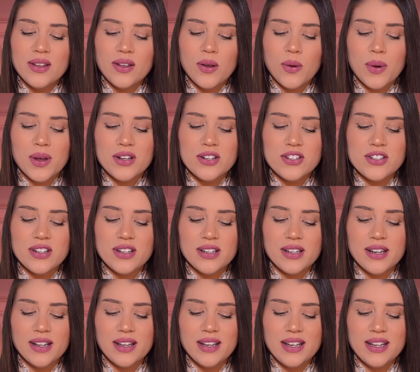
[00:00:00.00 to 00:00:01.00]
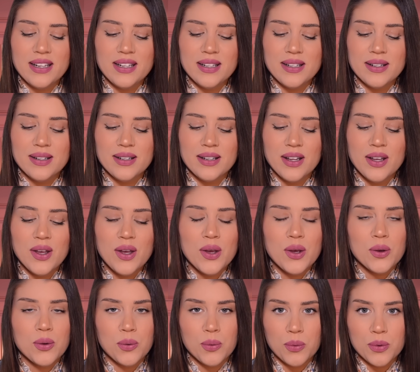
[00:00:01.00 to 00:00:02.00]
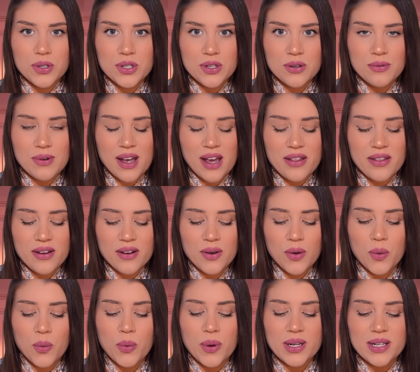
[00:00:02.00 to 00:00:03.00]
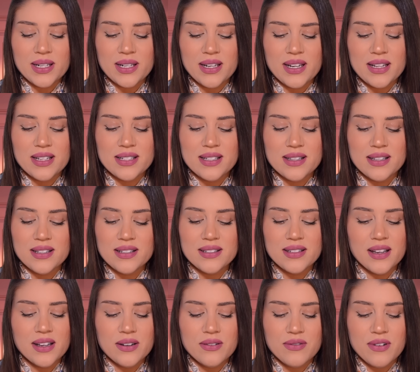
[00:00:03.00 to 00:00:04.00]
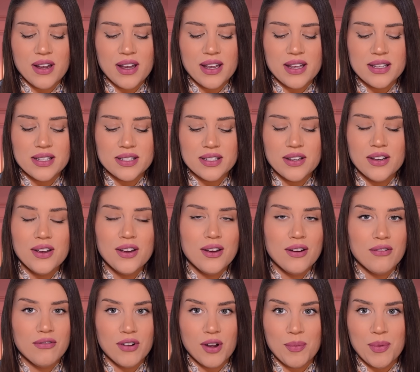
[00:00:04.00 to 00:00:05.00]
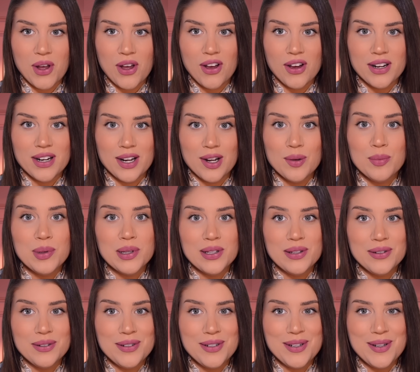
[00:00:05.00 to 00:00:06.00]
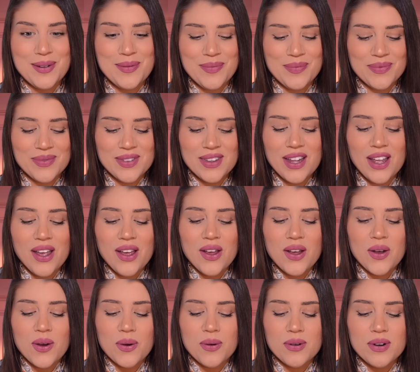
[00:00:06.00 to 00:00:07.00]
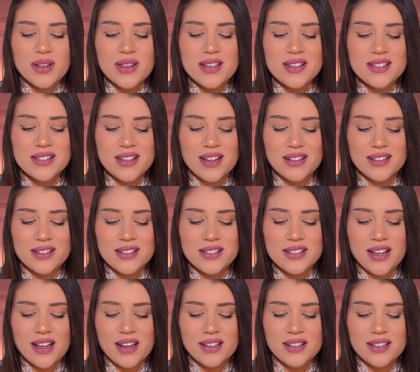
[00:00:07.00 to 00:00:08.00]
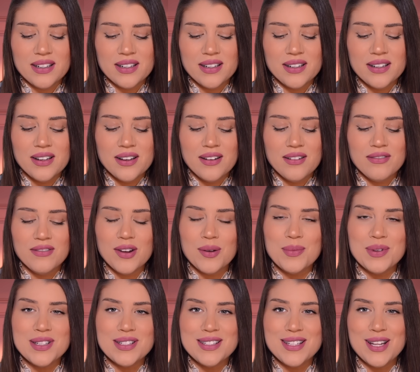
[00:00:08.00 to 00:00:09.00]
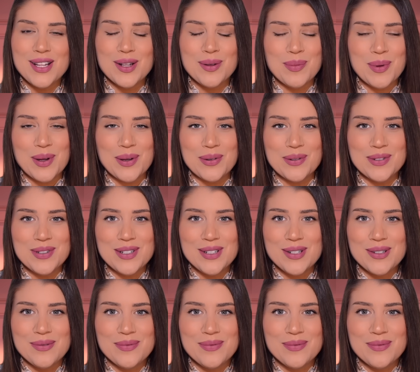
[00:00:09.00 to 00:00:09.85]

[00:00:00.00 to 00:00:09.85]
Question 9. Would you rather witness the sunrise from a hot air balloon or the sunset from a sailboat?